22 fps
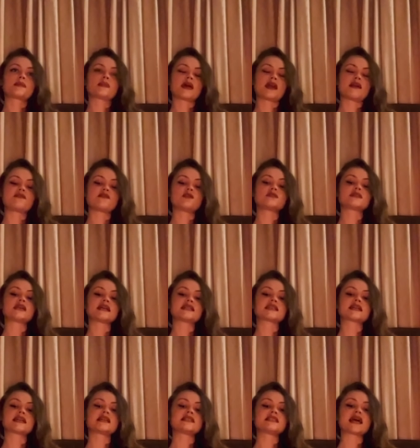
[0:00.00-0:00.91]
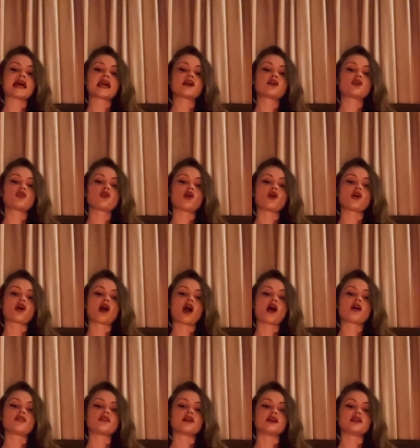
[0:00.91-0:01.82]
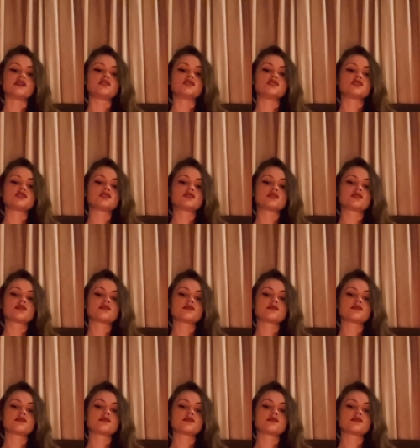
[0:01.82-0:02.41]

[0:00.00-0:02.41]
It feels like it's going to take a lot of courage.